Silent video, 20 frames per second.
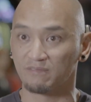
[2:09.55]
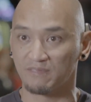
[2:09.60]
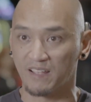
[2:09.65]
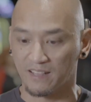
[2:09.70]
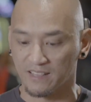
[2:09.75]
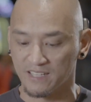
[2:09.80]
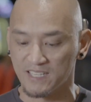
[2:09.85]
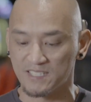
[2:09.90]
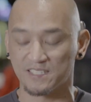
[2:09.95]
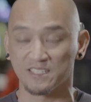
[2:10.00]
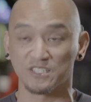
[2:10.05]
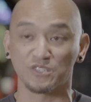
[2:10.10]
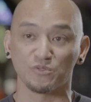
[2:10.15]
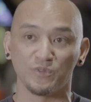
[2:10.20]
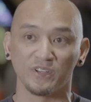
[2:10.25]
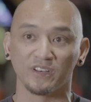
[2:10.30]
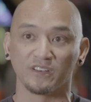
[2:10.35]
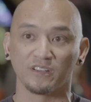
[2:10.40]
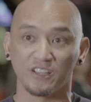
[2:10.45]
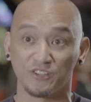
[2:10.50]
At least this
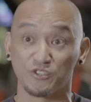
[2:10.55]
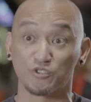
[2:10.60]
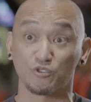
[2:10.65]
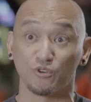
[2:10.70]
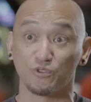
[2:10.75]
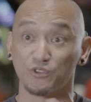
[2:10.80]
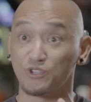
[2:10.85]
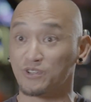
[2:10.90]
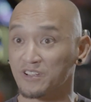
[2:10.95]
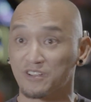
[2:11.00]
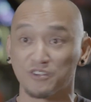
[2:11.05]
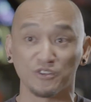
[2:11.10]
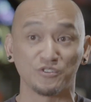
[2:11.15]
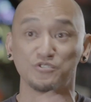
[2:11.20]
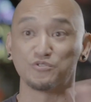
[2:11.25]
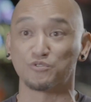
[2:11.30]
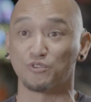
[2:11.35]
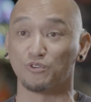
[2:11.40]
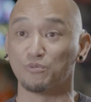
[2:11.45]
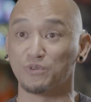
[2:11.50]
one, you can
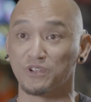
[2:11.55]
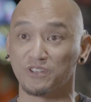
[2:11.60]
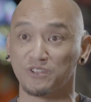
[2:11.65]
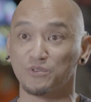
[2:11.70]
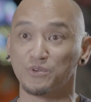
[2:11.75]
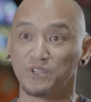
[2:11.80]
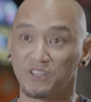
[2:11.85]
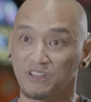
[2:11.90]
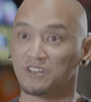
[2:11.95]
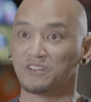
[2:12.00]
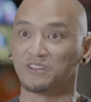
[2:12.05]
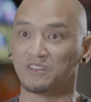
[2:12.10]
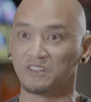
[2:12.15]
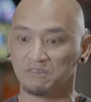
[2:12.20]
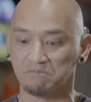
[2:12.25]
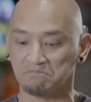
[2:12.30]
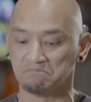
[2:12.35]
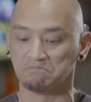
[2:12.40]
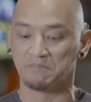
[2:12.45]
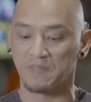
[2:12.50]
control what you
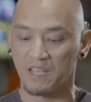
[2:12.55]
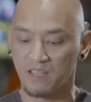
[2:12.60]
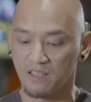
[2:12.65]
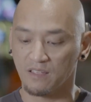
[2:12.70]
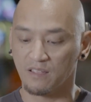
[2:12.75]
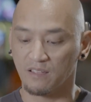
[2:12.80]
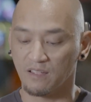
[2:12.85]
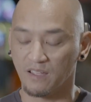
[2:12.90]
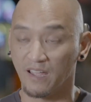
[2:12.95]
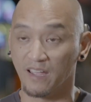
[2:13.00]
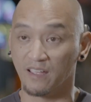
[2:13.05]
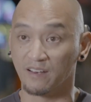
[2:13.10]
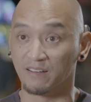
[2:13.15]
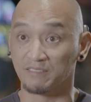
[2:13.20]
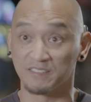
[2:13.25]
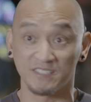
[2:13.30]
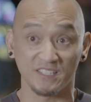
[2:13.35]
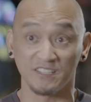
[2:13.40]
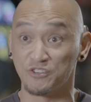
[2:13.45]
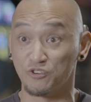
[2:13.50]
hear, and
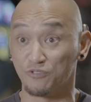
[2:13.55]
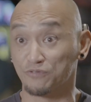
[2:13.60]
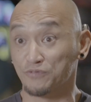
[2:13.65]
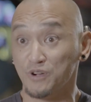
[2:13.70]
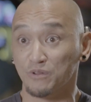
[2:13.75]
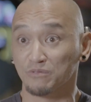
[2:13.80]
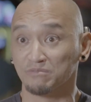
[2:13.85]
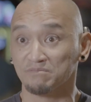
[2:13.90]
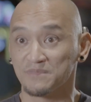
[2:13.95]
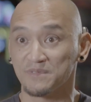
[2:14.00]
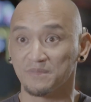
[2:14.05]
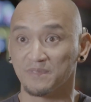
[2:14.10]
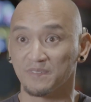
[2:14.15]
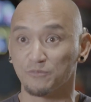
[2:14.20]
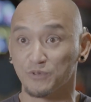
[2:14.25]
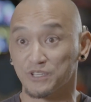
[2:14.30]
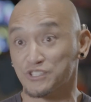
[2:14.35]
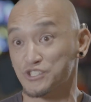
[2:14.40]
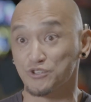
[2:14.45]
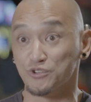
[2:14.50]
it's in your phone,
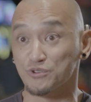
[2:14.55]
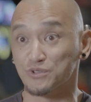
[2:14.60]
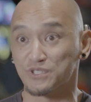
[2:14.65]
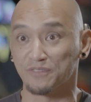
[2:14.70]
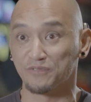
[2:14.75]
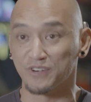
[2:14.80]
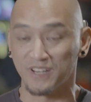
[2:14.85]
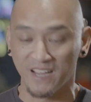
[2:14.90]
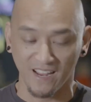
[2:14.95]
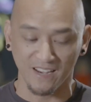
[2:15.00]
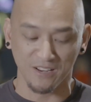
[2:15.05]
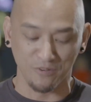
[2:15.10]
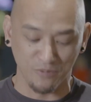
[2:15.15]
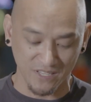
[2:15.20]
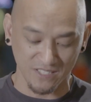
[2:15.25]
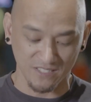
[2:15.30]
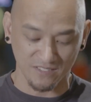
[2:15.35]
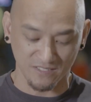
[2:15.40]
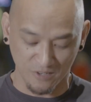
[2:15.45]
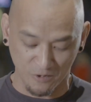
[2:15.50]
which you use every day
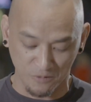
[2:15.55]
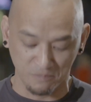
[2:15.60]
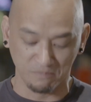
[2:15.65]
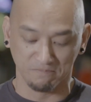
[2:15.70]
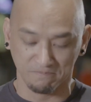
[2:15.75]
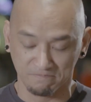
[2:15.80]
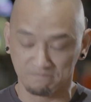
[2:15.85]
anyways. So.